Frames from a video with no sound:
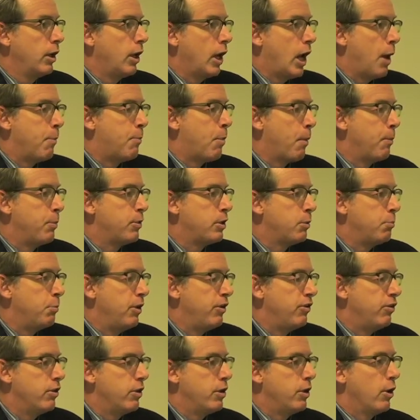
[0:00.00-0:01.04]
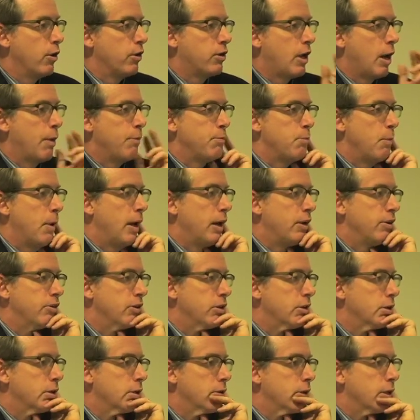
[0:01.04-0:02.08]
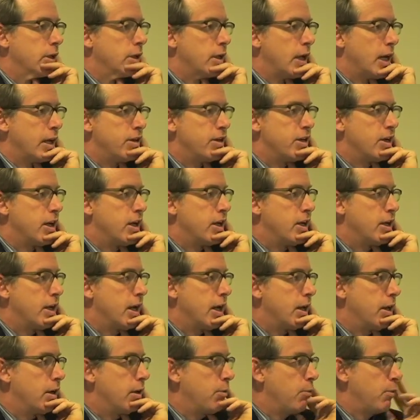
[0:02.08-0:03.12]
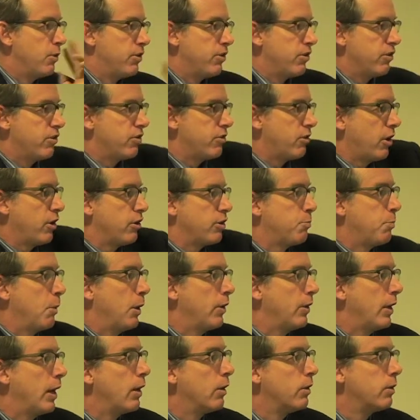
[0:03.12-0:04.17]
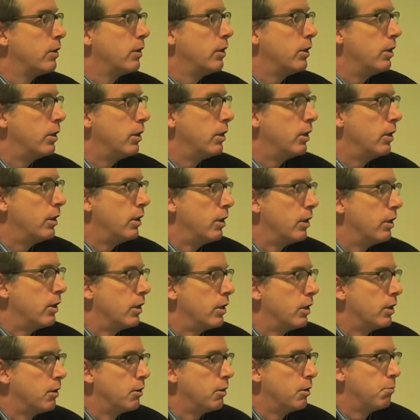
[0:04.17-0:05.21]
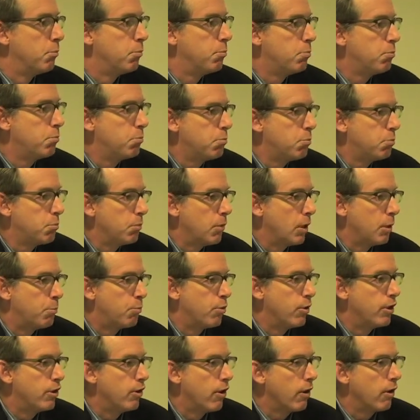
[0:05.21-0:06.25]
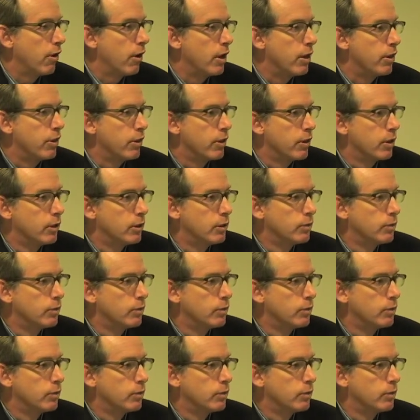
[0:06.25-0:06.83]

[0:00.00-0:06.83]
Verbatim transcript: I published a piece in the New York Times Magazine in 1998 in which this is all spelled out in, in, uh, in pretty great length.